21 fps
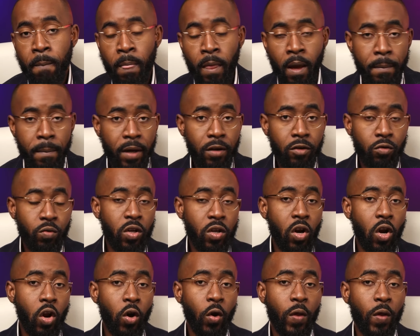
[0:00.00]
because we no
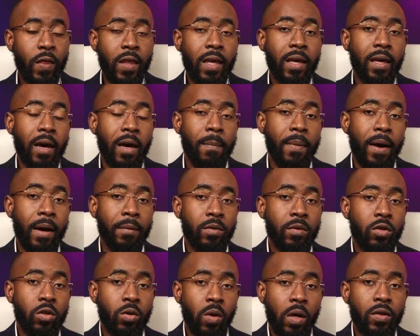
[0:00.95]
longer think about
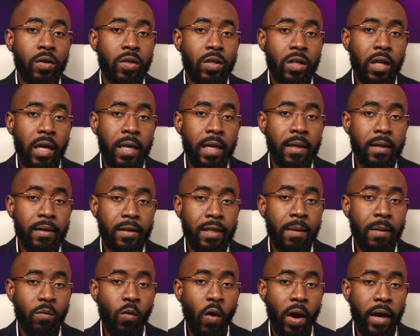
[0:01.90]
trust in the
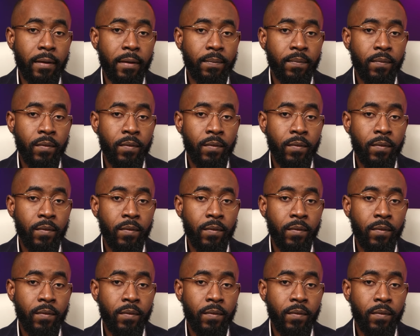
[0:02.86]
same way.